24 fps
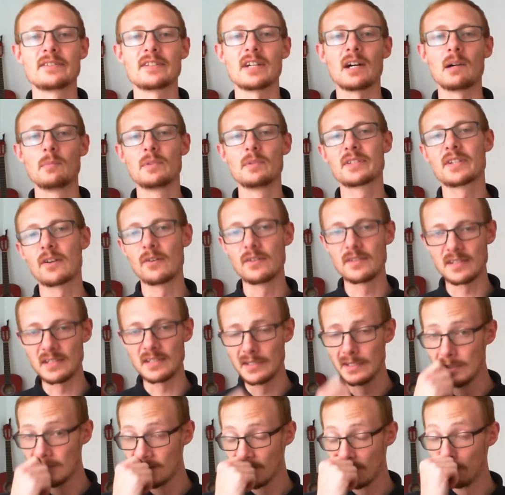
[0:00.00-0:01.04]
and
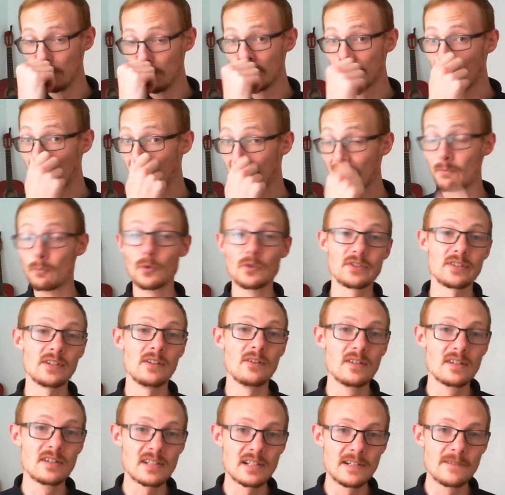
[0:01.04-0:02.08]
cybersecurity needs to be taken
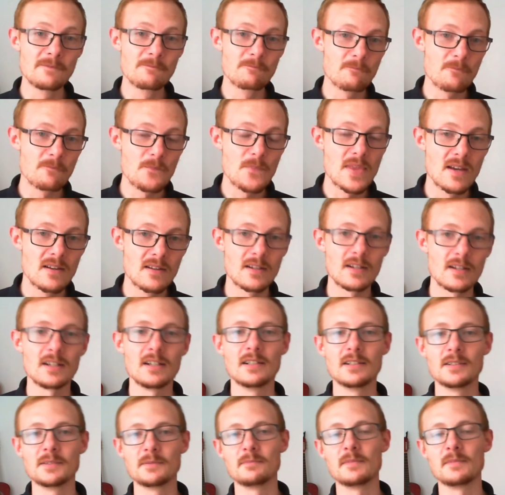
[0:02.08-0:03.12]
more seriously.
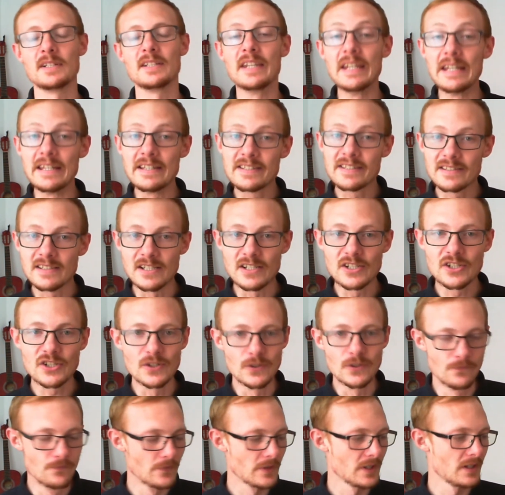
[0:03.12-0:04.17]
It is an
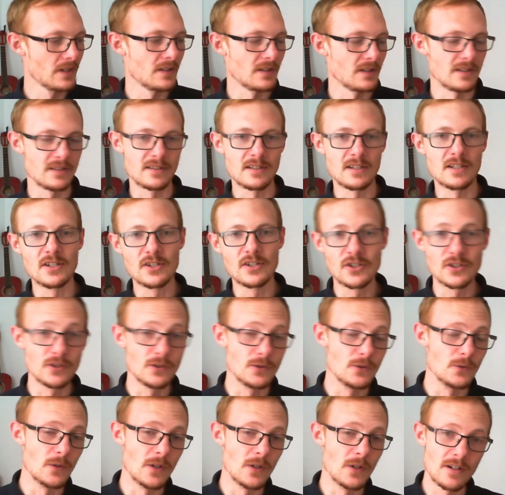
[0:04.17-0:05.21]
issue. It is an
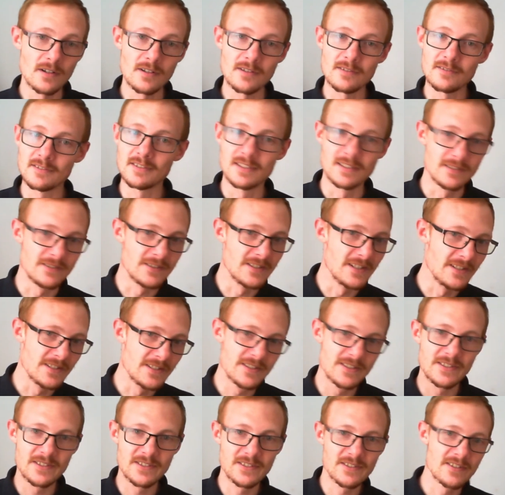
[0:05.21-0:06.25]
issue,
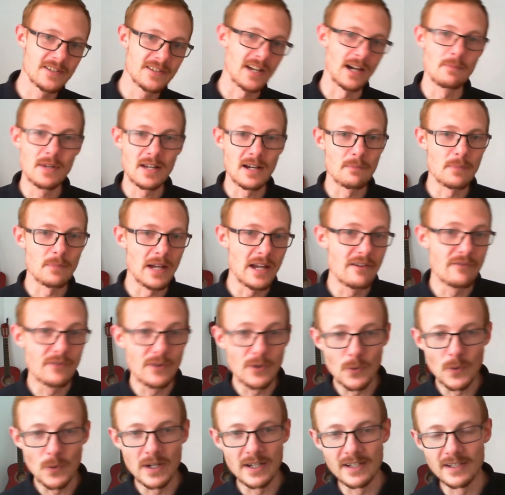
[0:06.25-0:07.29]
and it's coming up
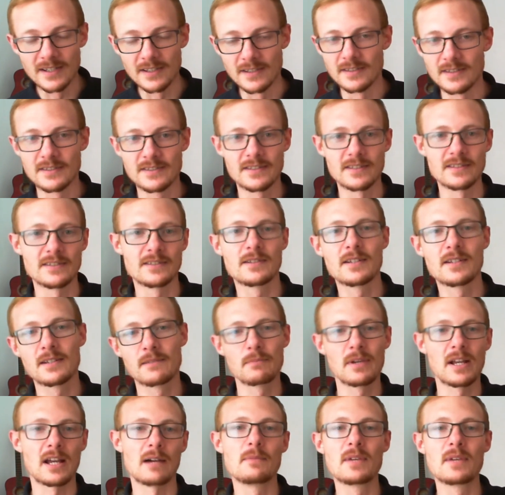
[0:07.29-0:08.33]
everywhere, and
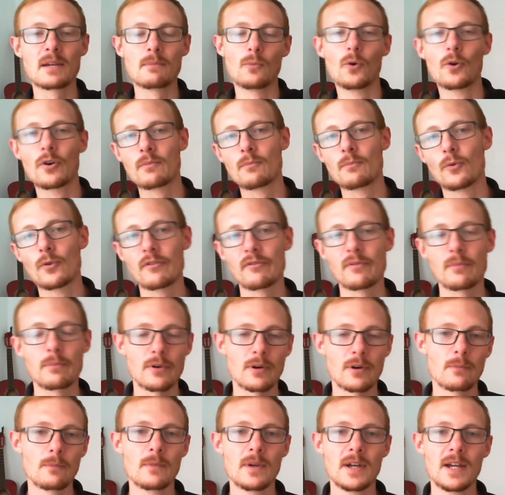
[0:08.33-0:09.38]
it's becoming more and
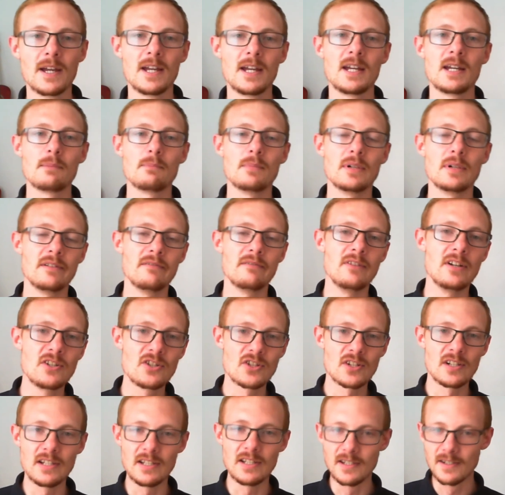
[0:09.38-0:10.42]
more of a problem. But
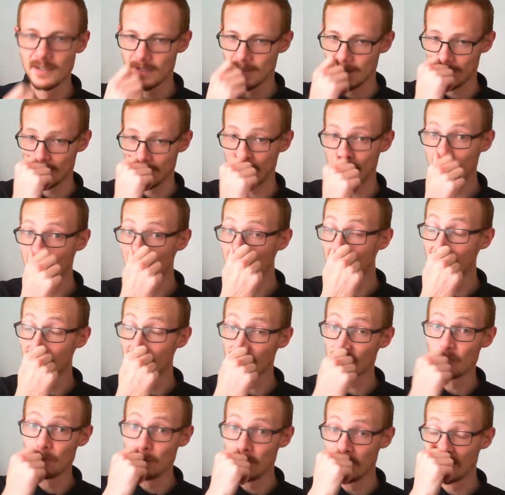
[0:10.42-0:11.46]
eventually, it
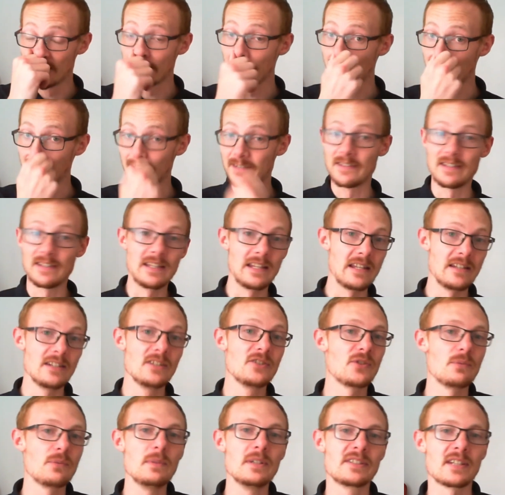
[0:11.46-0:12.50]
needs to be taken.
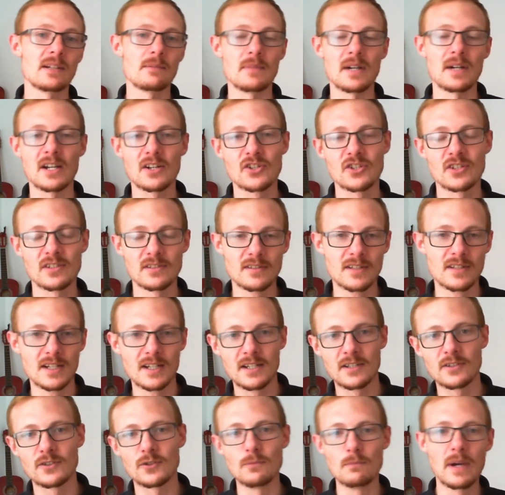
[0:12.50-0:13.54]
There needs to be some
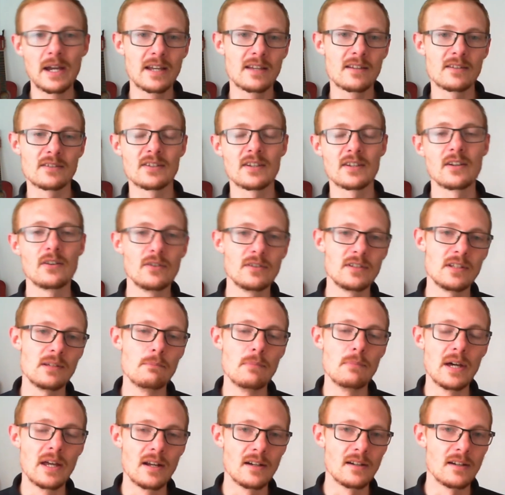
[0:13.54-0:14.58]
action to make
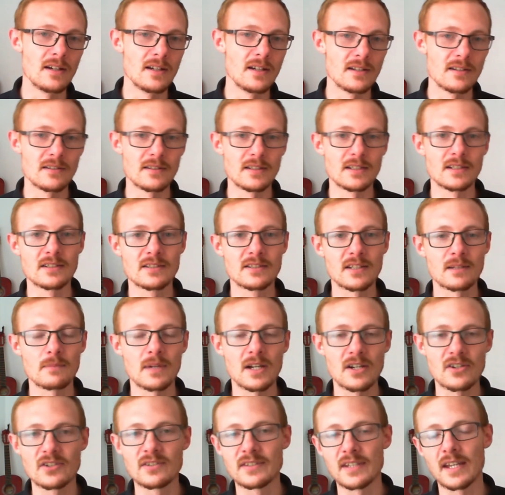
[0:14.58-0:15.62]
security better,
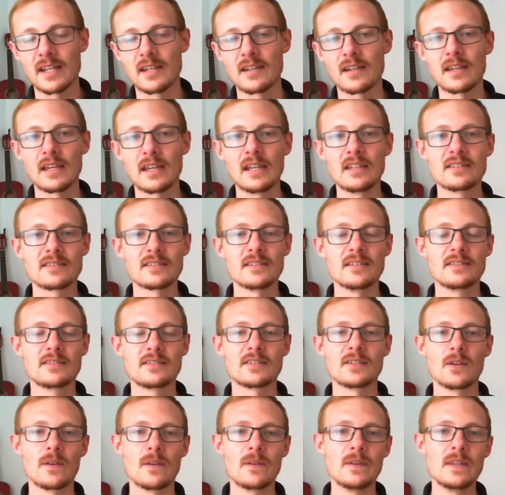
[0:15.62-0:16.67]
and some action taken
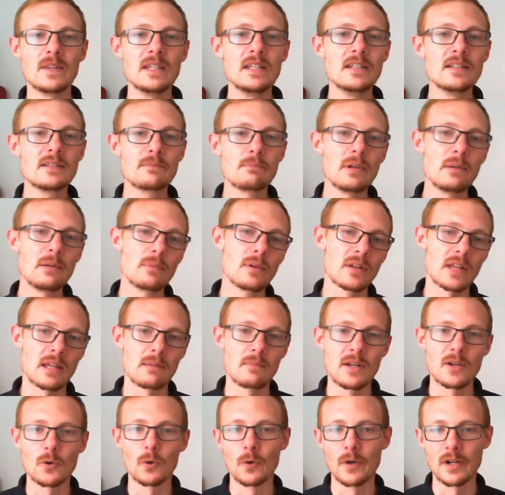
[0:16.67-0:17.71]
against it, so these
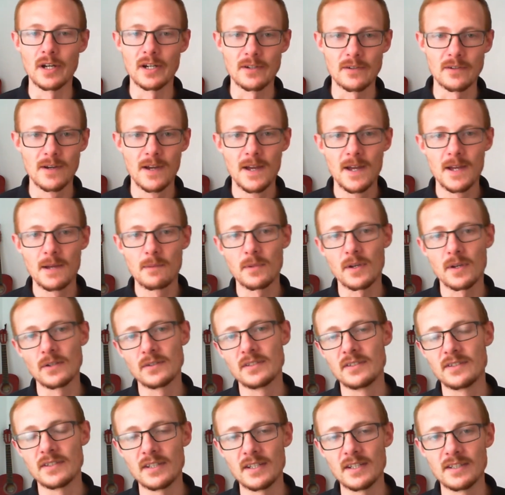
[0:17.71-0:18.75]
people can be caught out,
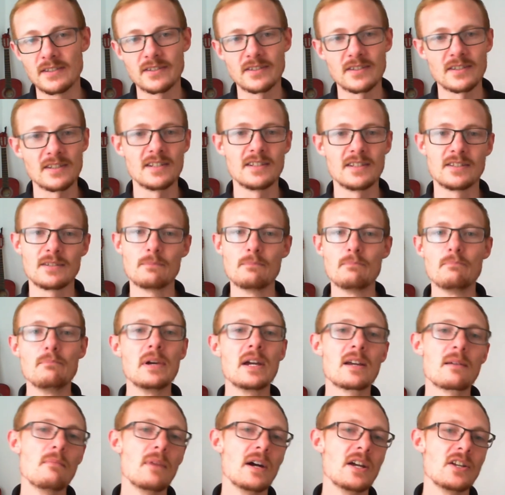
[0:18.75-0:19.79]
because it's a
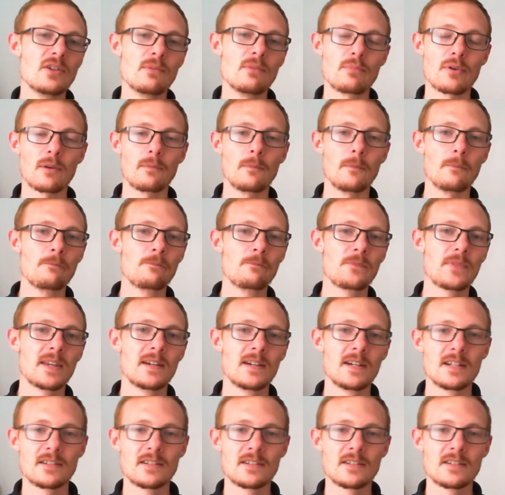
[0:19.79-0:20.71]
big major problem.